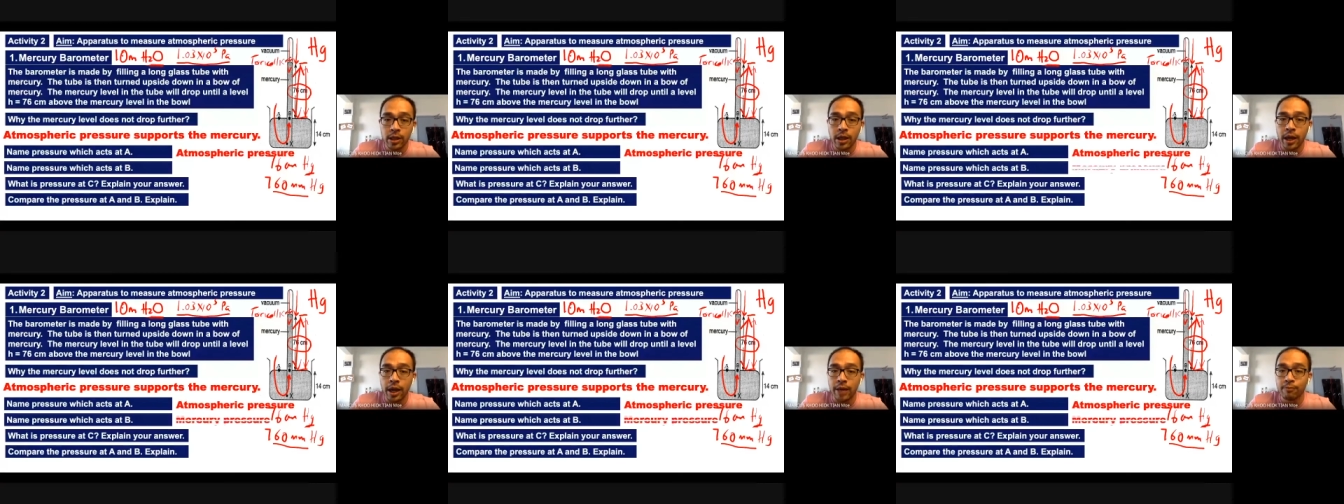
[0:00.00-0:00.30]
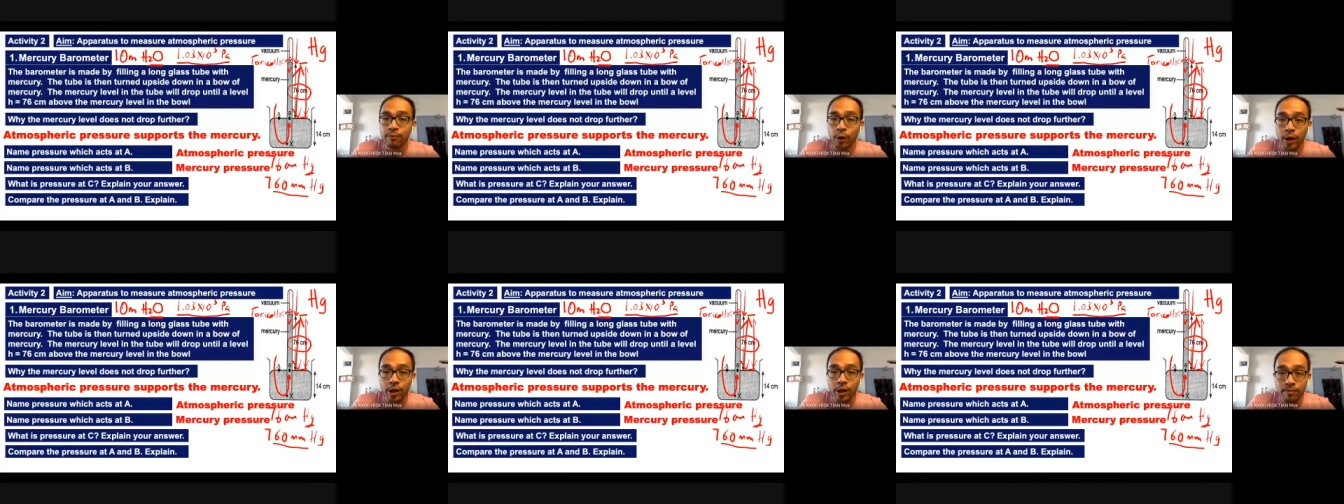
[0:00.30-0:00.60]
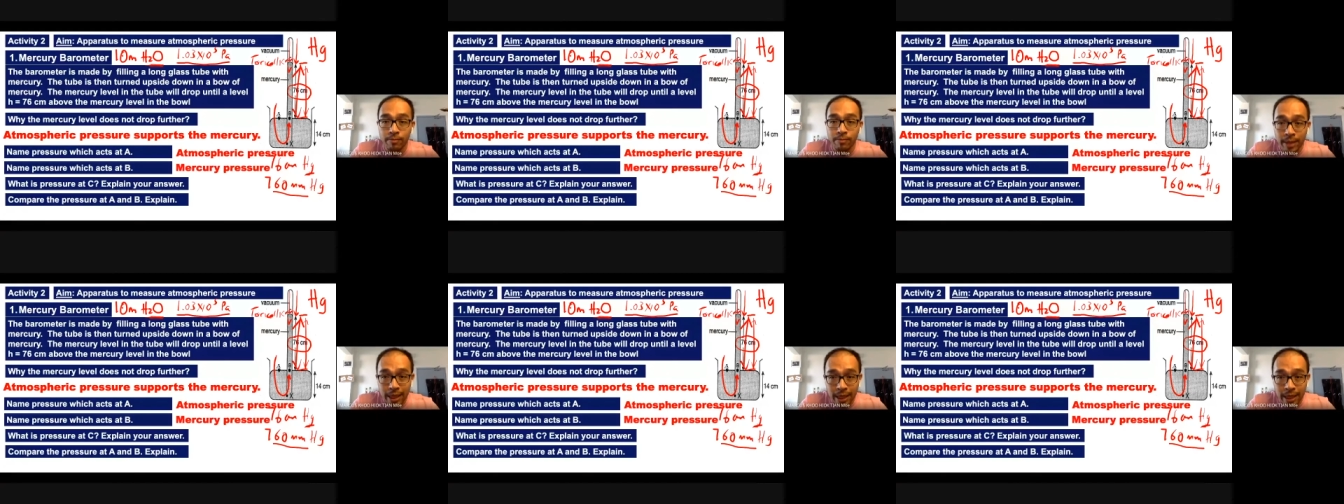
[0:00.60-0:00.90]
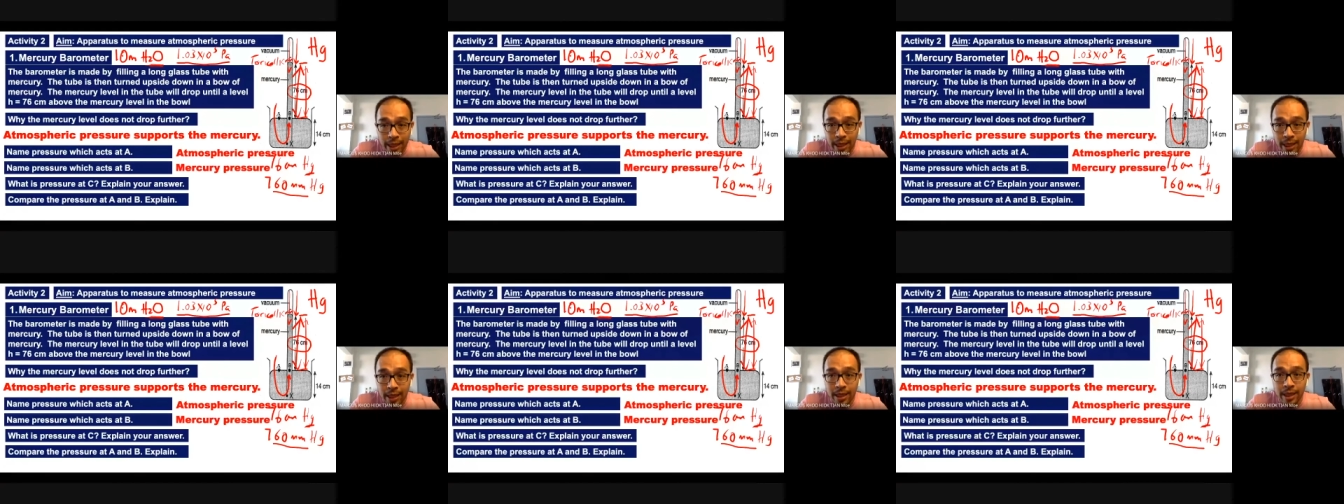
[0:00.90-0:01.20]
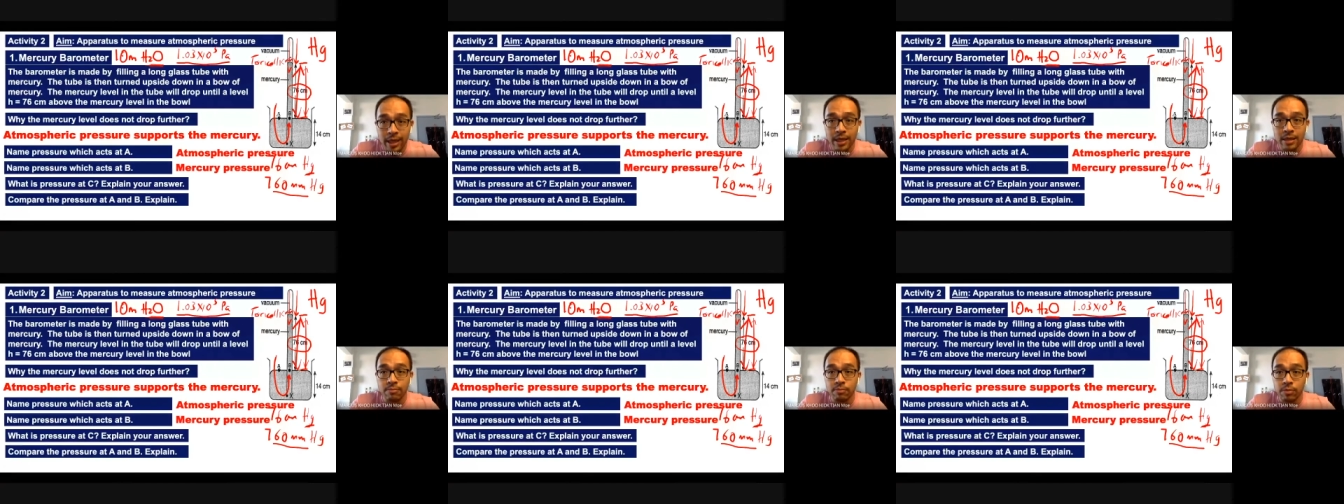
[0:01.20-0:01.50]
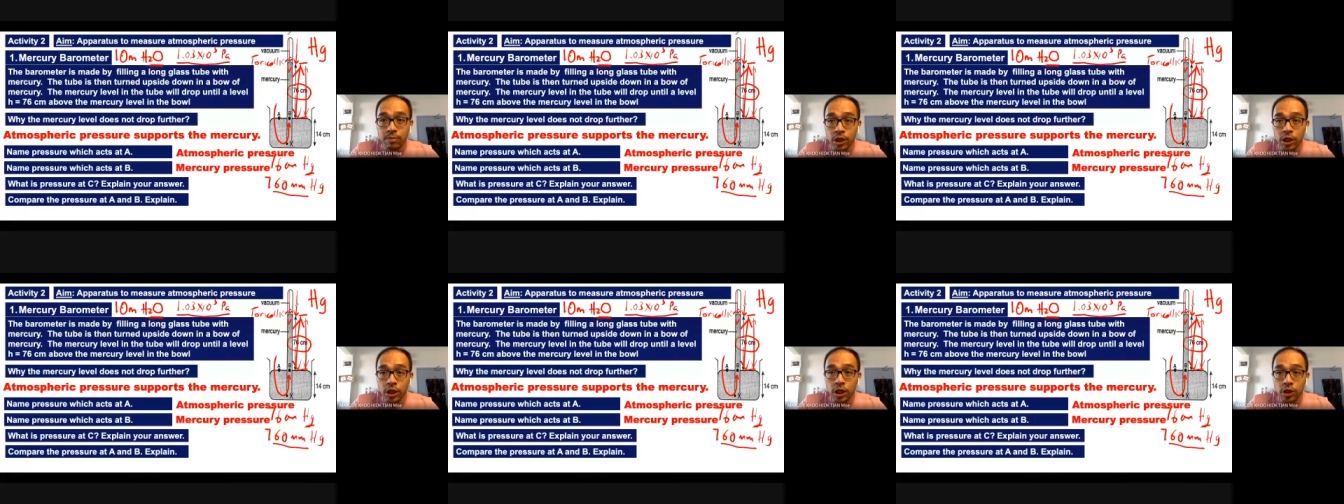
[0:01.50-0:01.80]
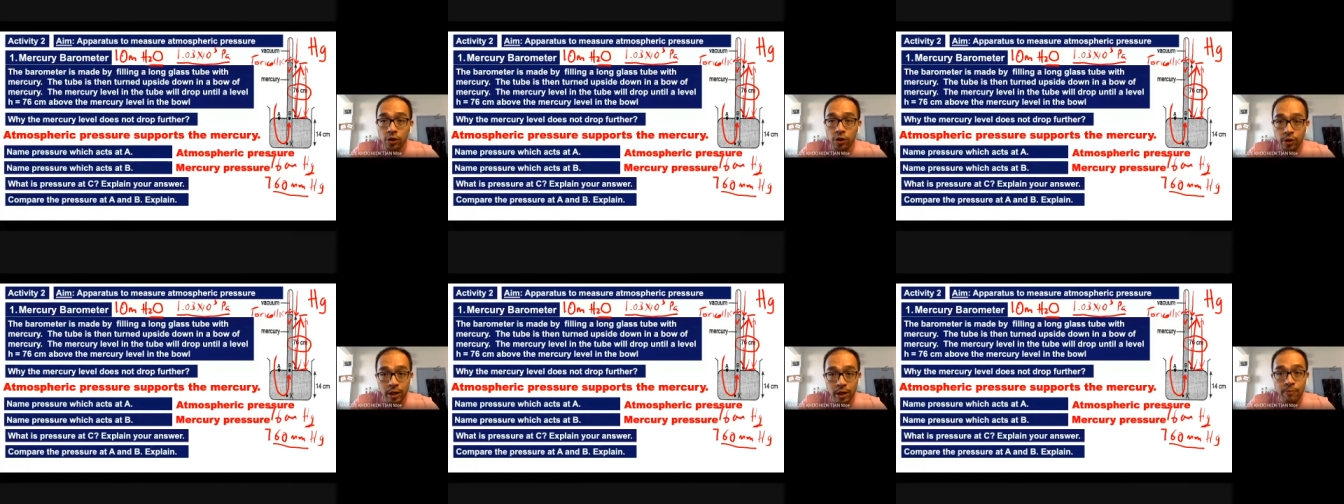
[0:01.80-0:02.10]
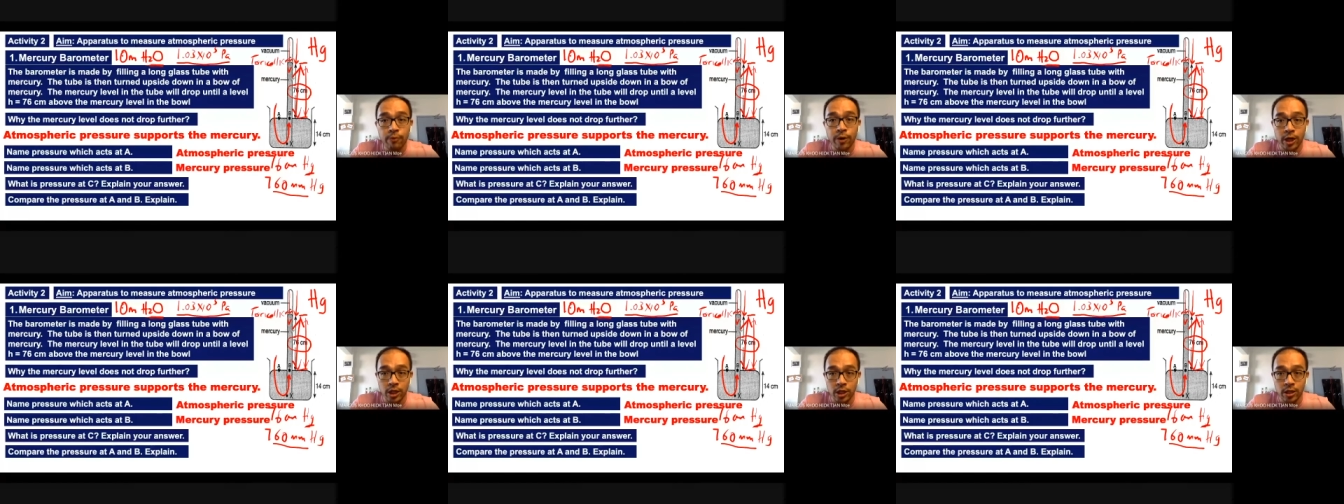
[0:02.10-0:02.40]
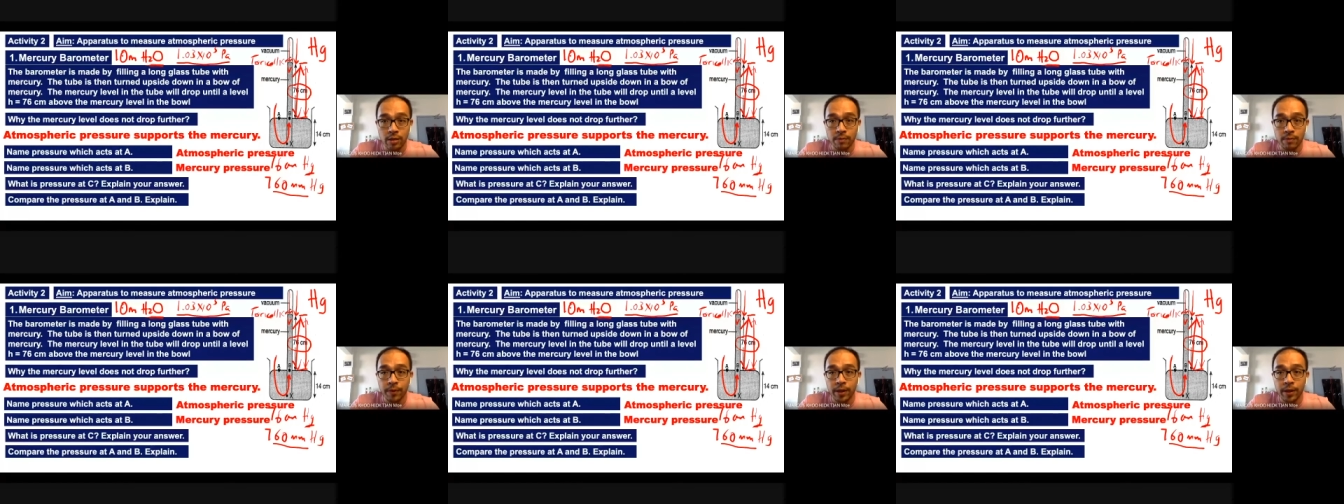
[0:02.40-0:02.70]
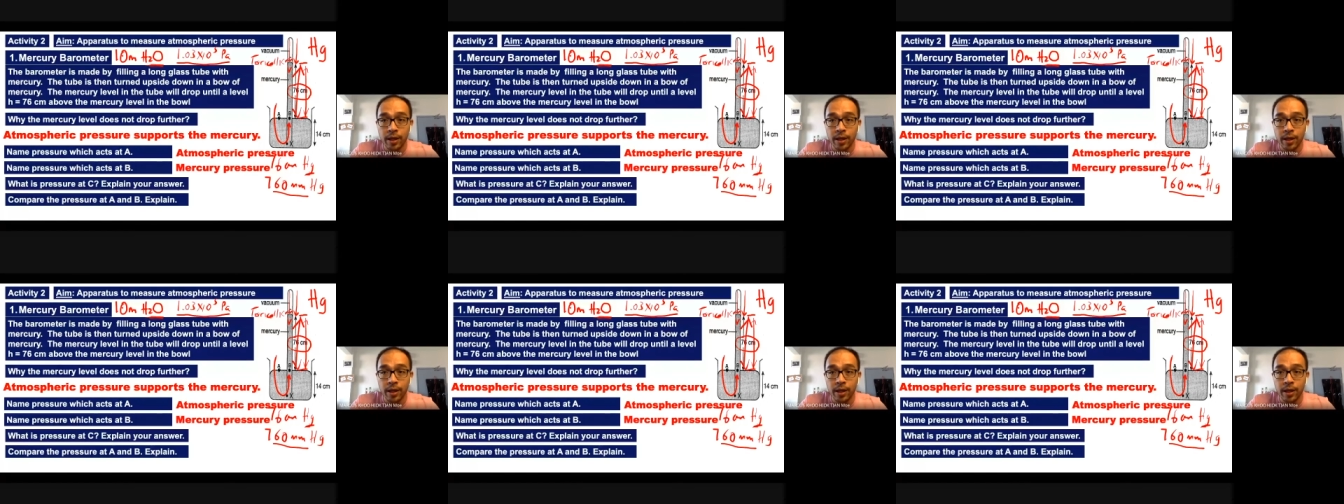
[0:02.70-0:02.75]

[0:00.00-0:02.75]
at point B is mercury pressure.